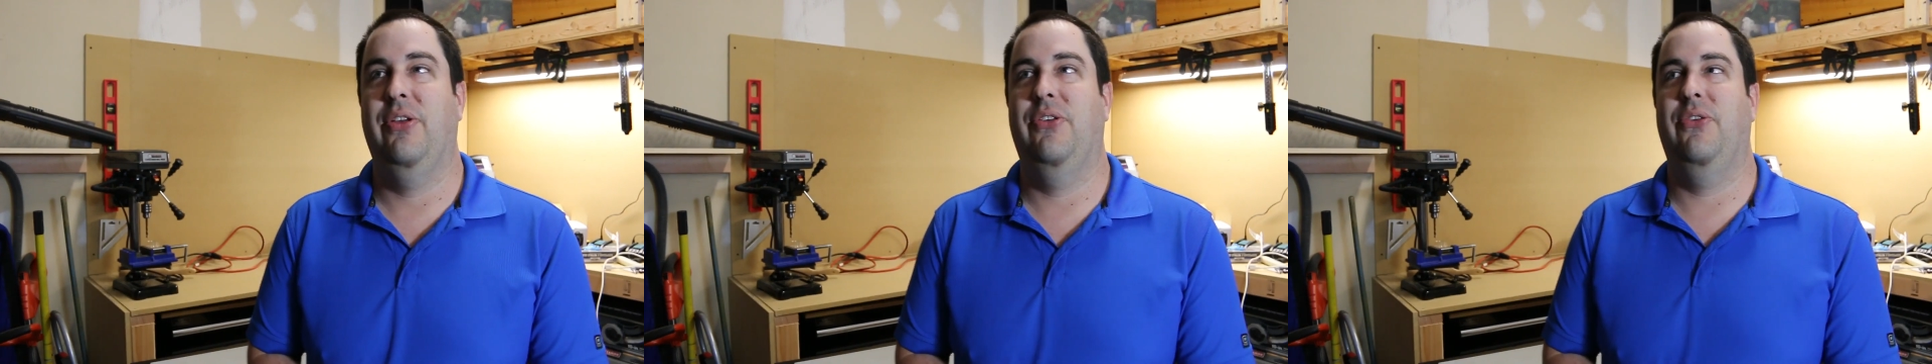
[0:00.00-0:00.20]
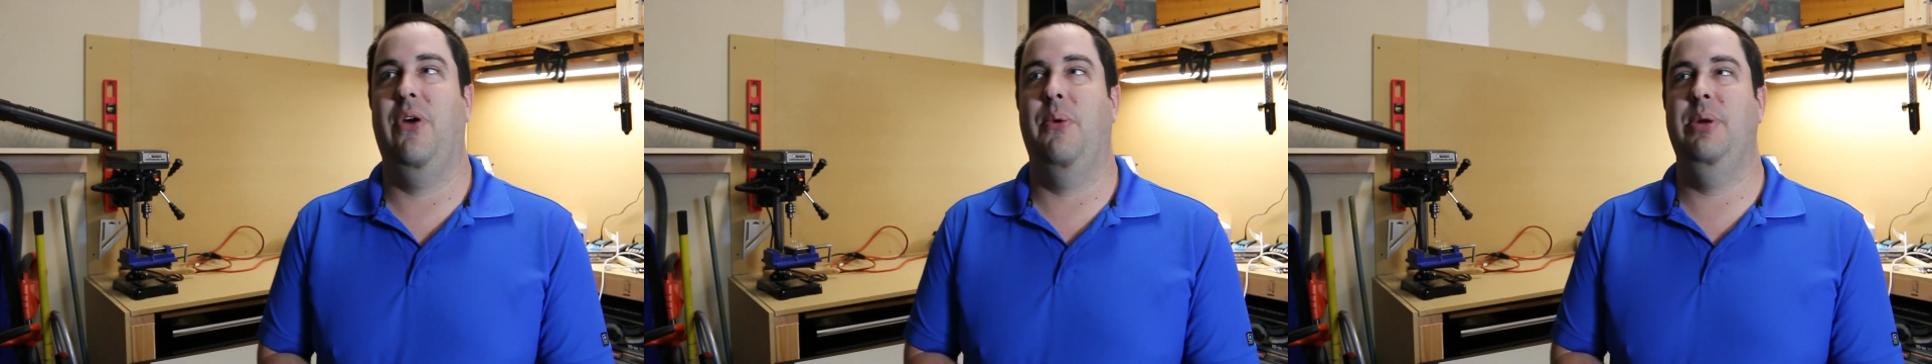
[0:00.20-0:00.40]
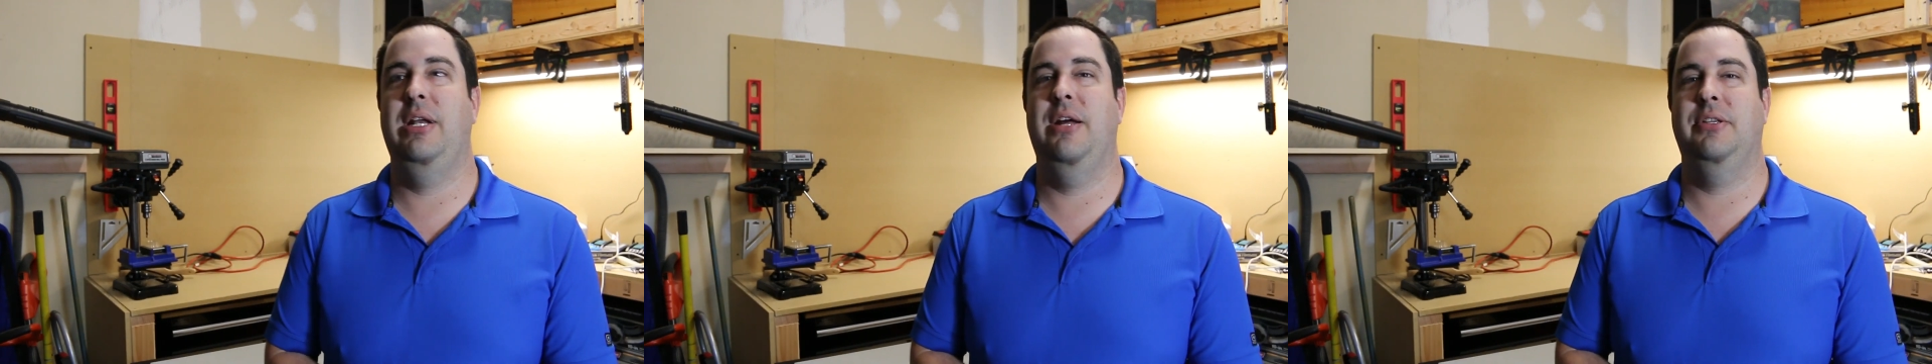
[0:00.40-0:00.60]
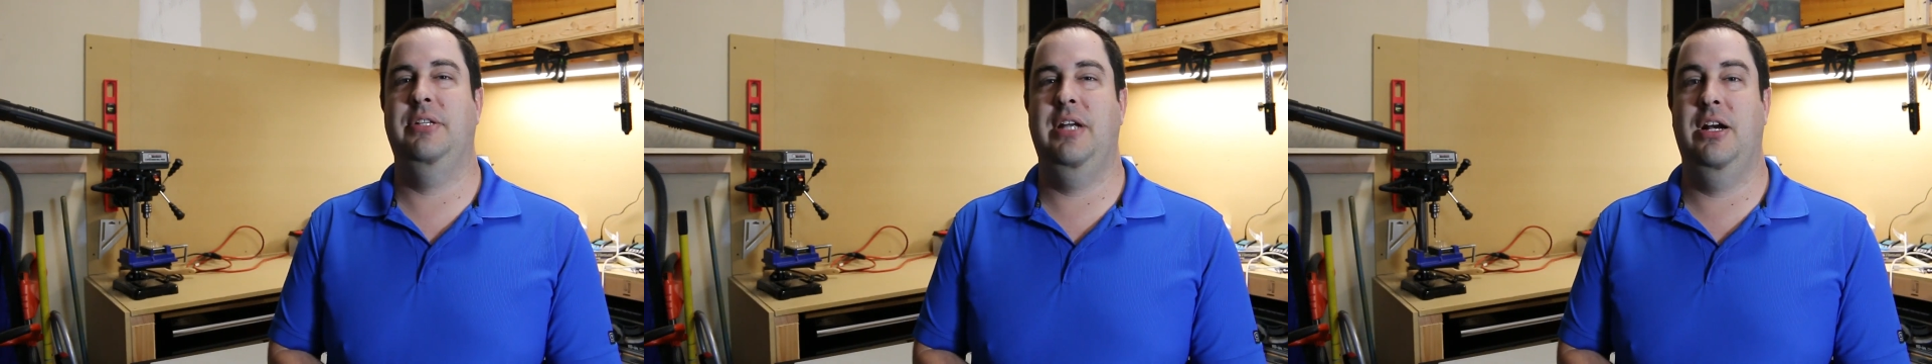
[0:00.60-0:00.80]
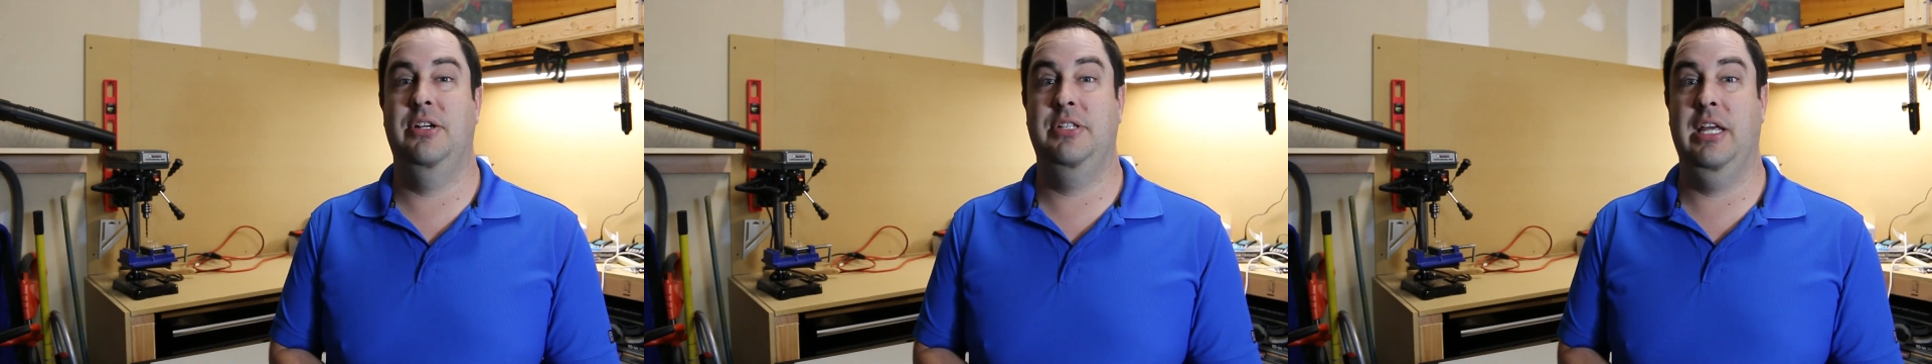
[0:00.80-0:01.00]
So I went
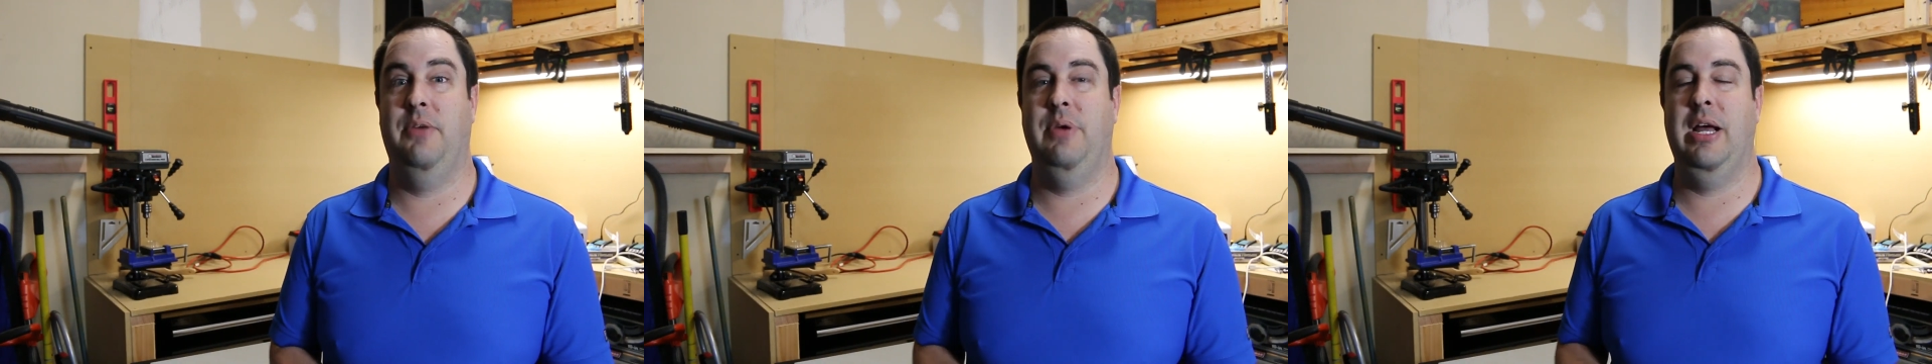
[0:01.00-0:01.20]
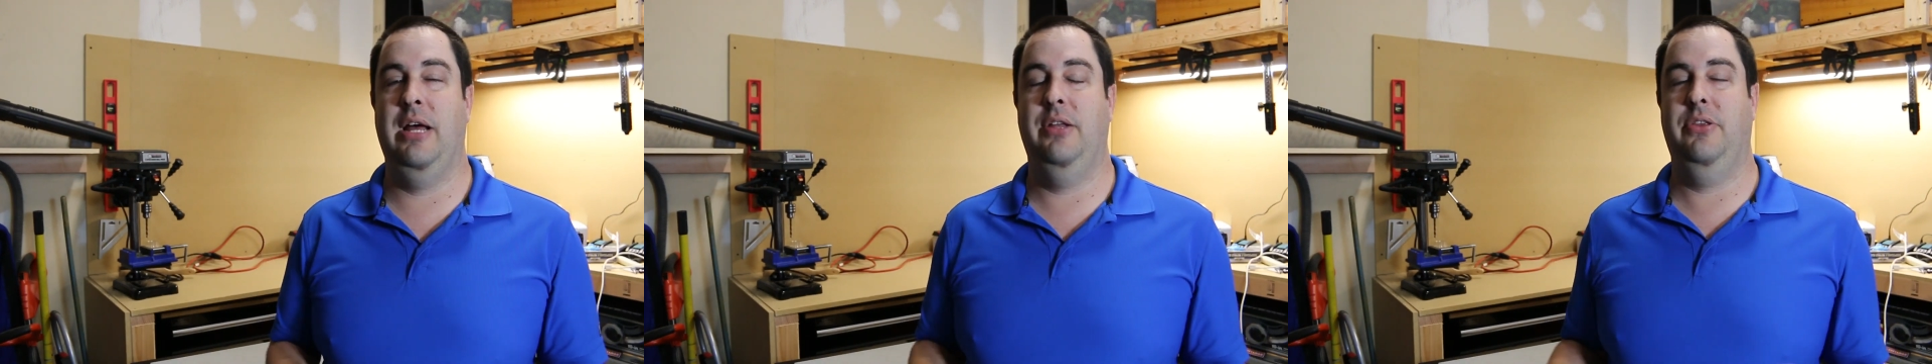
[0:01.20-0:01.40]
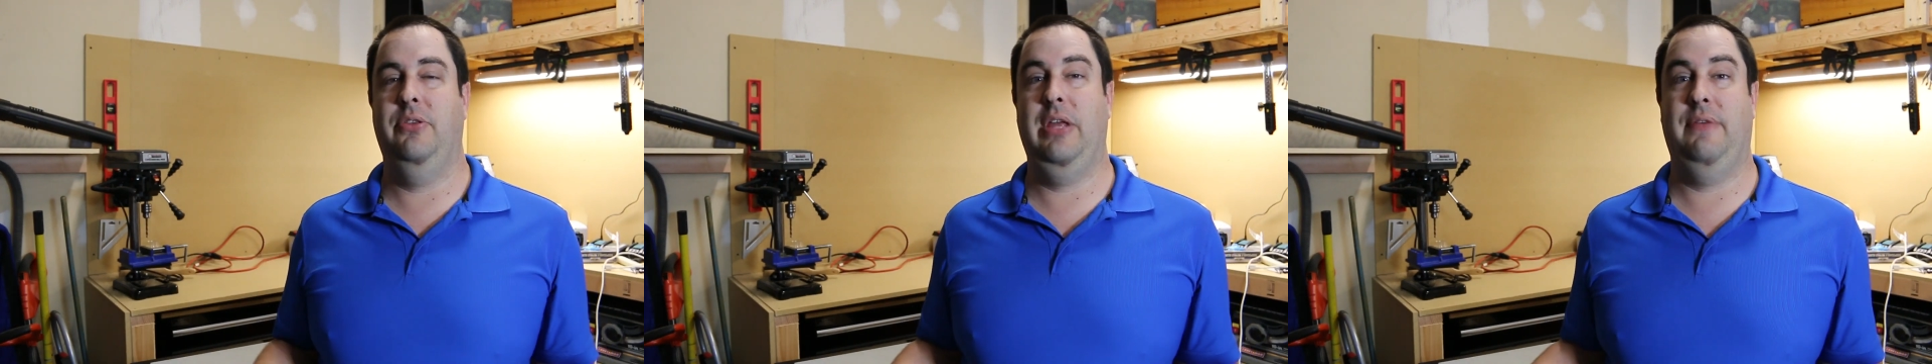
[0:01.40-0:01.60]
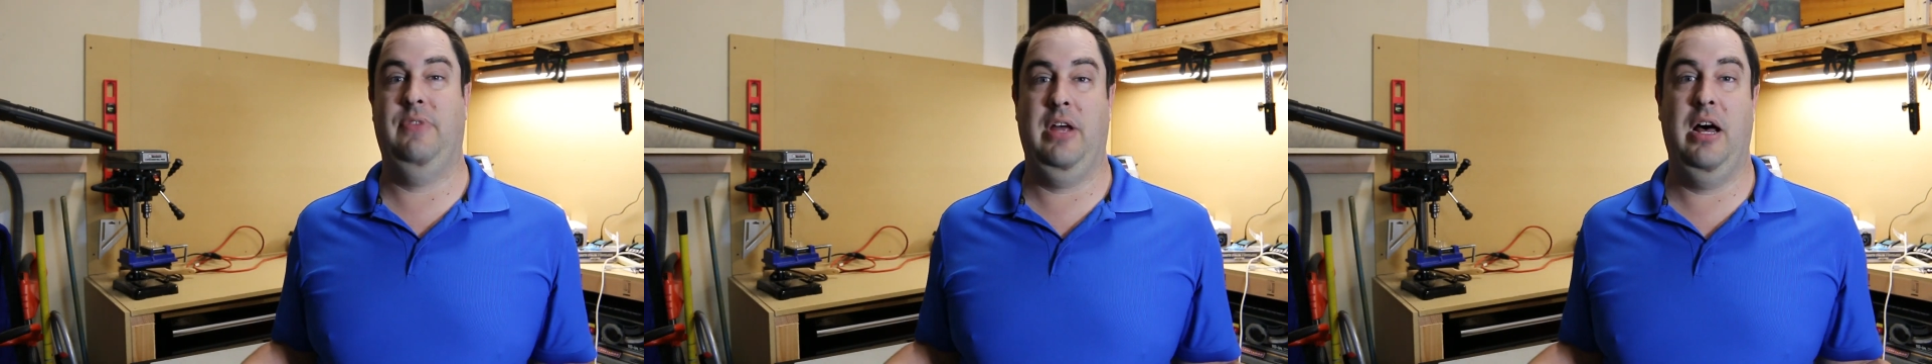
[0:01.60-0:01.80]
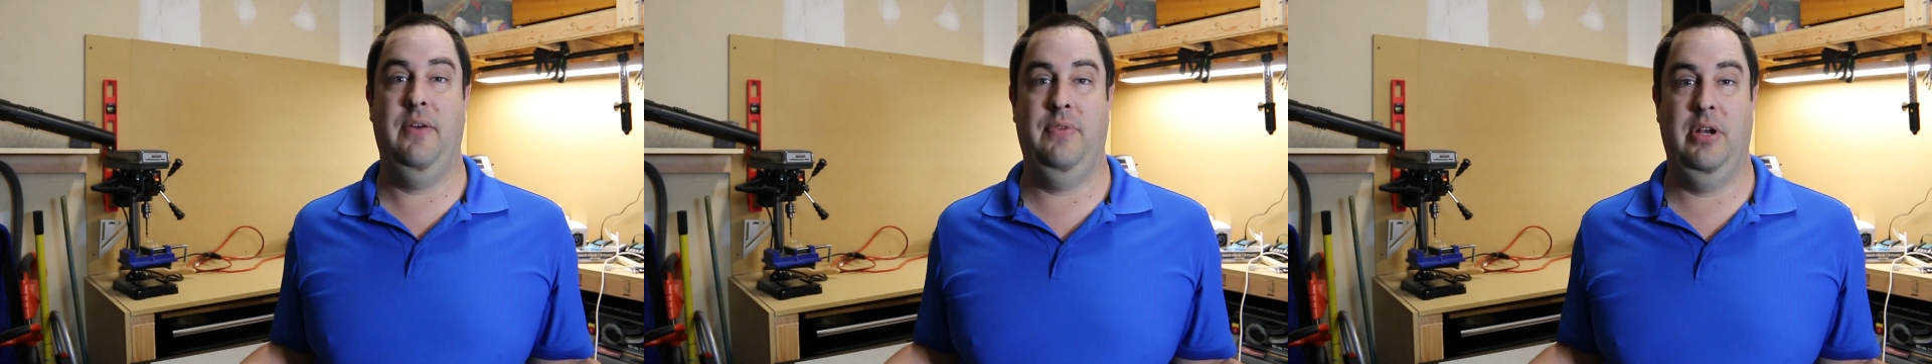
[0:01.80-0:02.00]
downstairs thinking we left
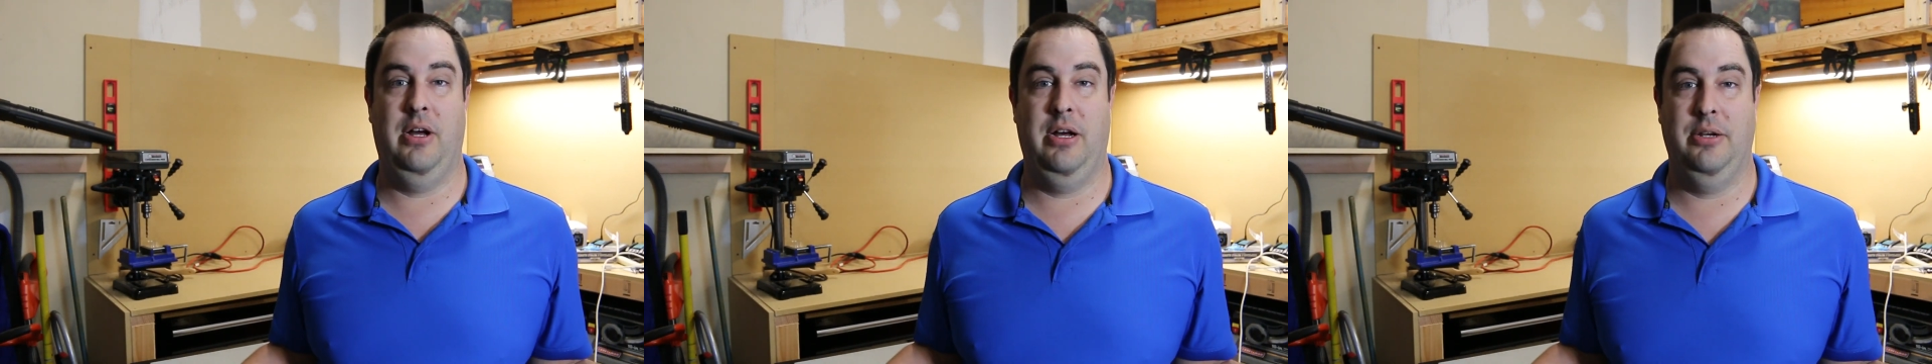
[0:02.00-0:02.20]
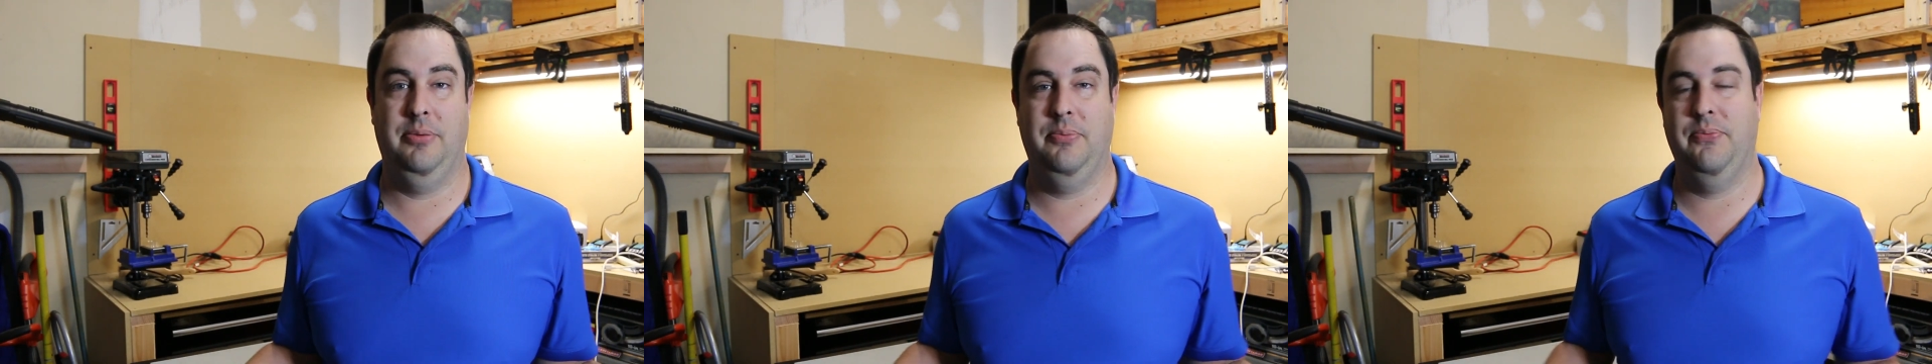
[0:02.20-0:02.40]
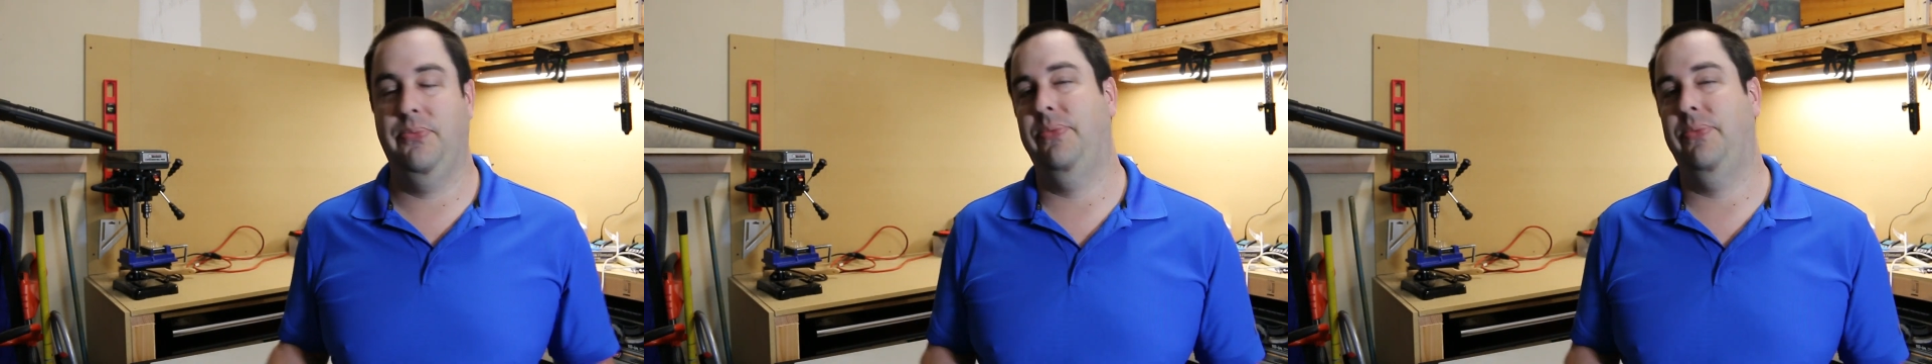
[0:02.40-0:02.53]
the oven on.